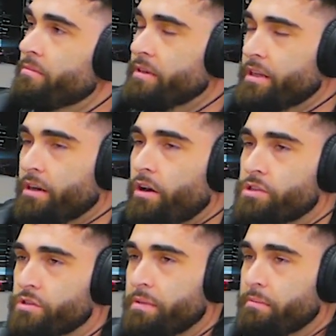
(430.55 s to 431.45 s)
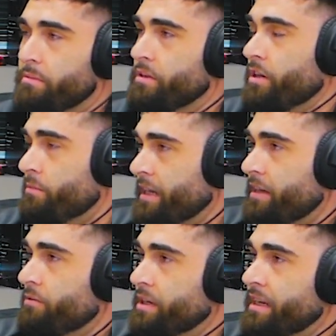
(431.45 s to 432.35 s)
you know, also maybe, you know, my
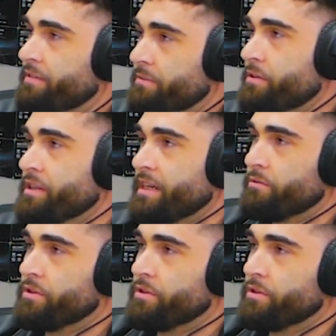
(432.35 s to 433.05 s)
kid one day, if I'm doing that,